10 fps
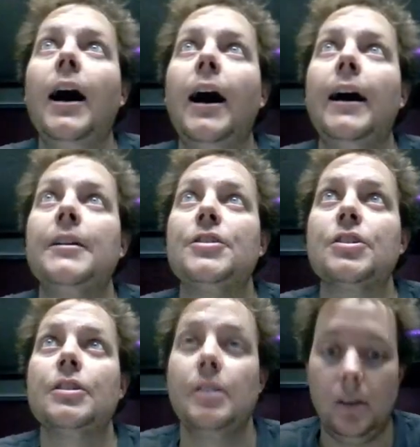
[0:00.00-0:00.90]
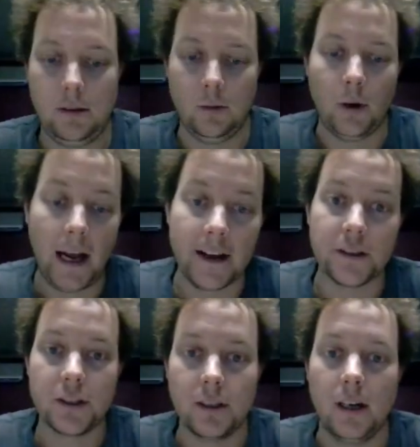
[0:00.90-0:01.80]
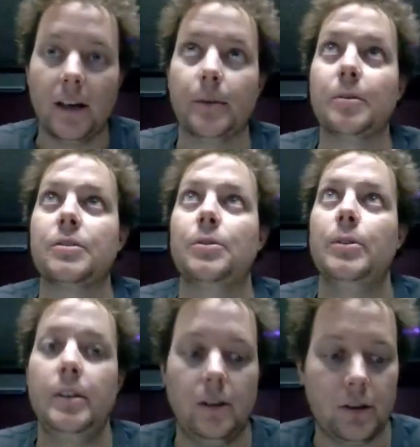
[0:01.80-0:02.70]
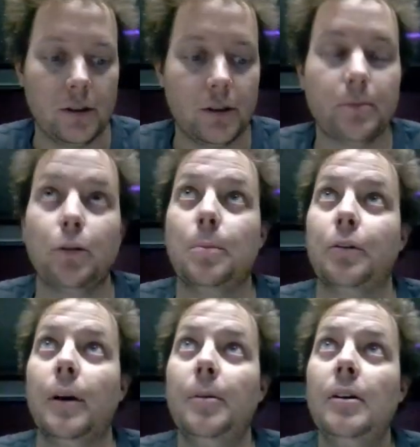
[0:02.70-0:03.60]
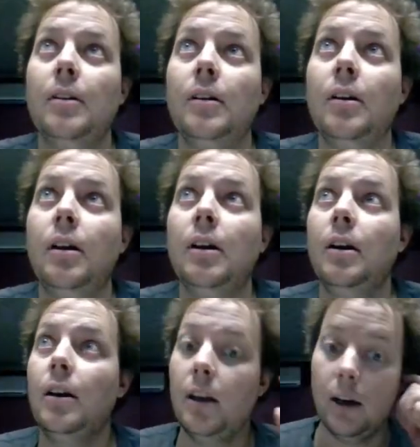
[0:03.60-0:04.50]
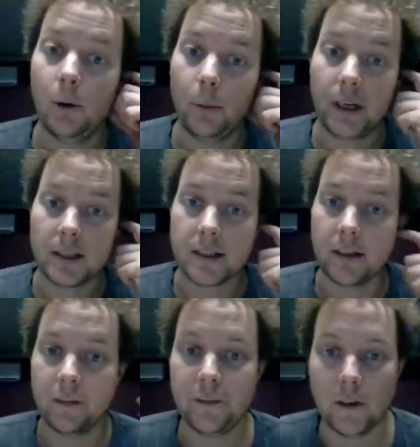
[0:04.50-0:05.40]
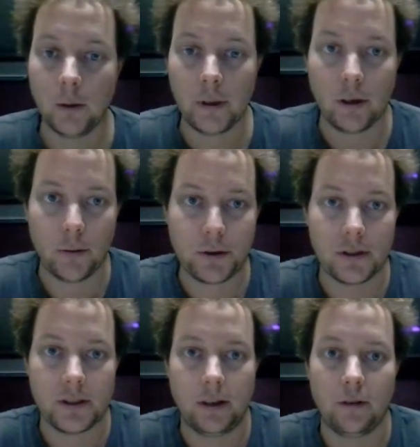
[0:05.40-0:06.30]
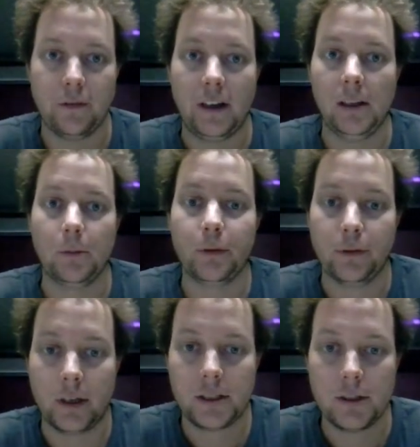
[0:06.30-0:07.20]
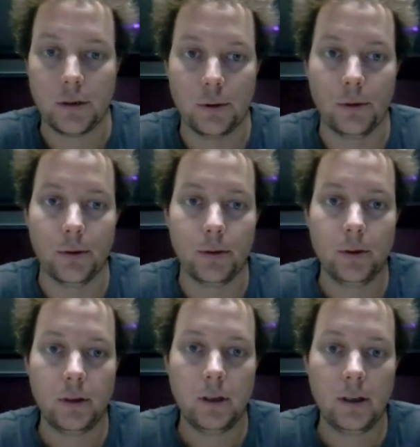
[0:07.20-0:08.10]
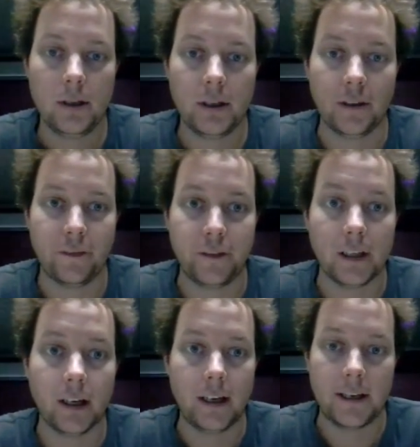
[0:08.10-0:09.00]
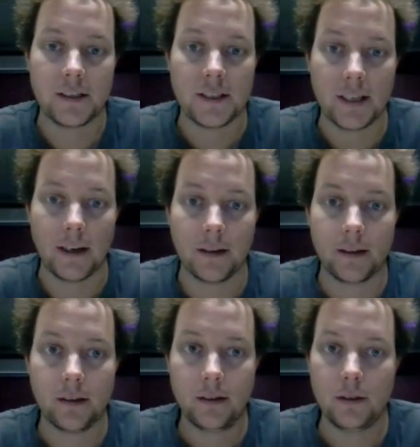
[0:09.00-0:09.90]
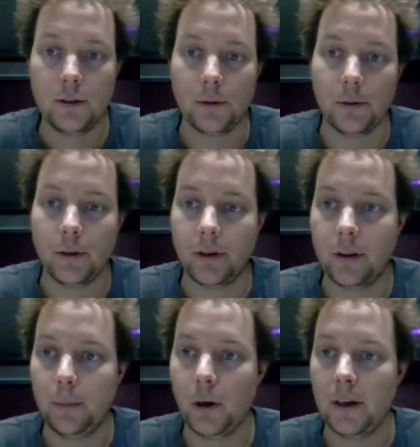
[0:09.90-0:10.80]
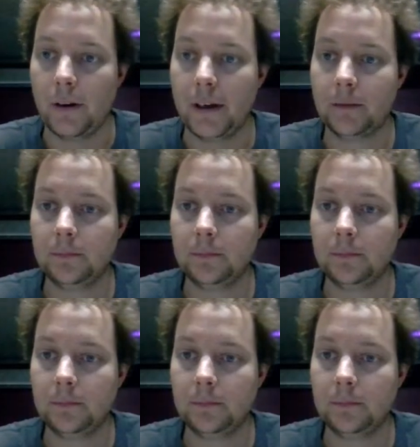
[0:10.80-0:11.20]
H argument, I should use proper grammar. We can see the following options are available for us to configure and send to the binary.